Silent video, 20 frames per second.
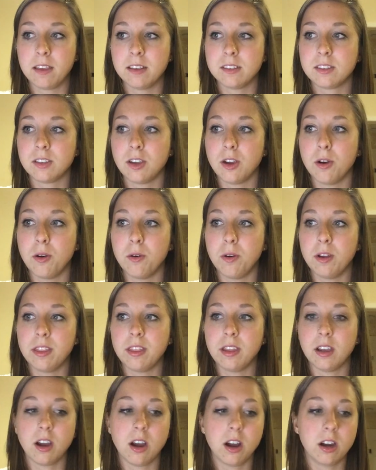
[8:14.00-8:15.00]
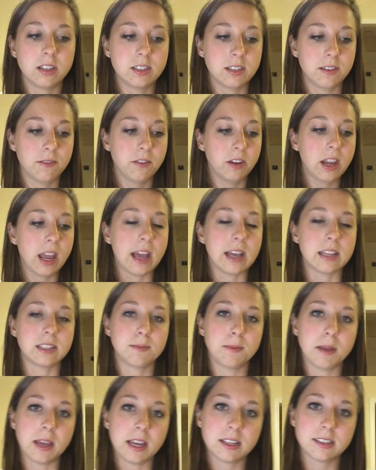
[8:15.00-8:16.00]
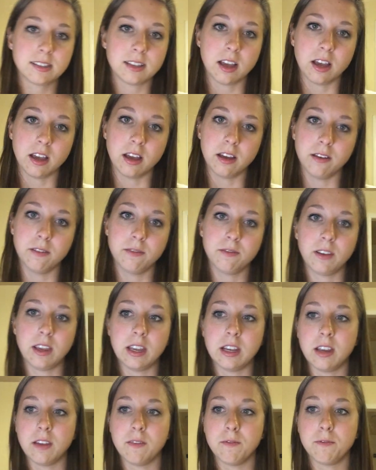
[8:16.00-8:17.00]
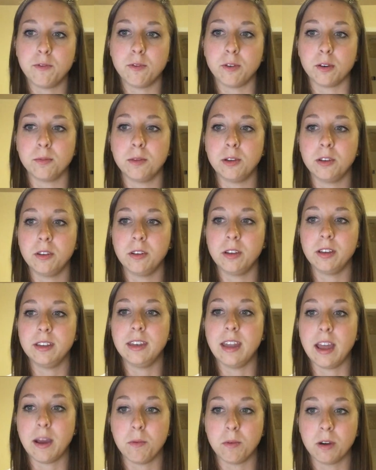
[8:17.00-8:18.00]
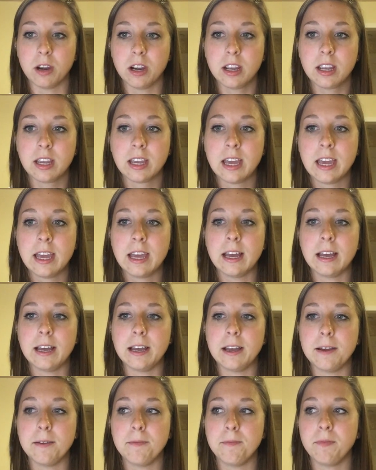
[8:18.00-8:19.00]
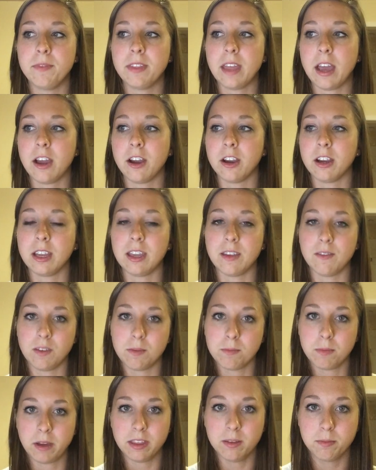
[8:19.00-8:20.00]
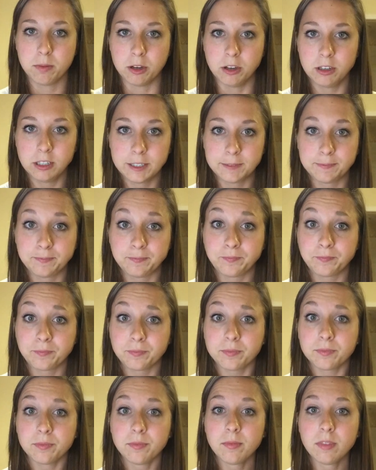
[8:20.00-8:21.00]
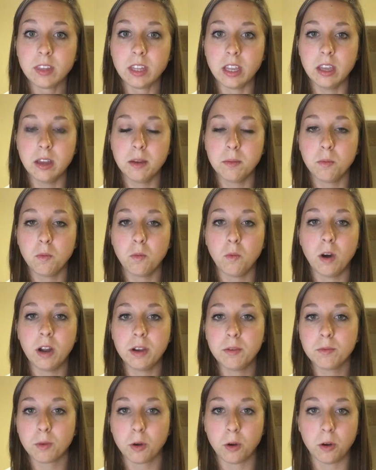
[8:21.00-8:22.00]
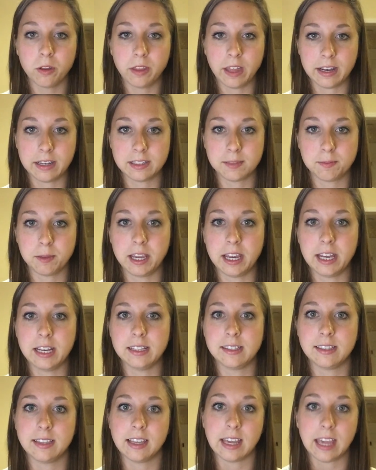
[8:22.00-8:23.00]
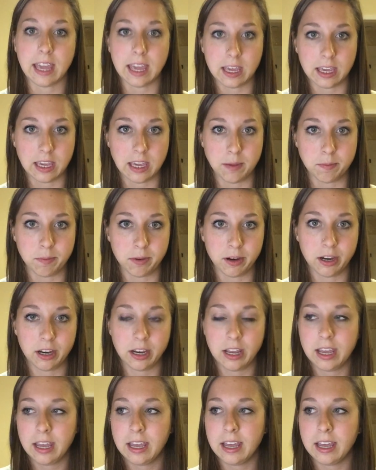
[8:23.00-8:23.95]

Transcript: So there are different aspects of an informal network that are given by the book. One role that is played is the gatekeeper.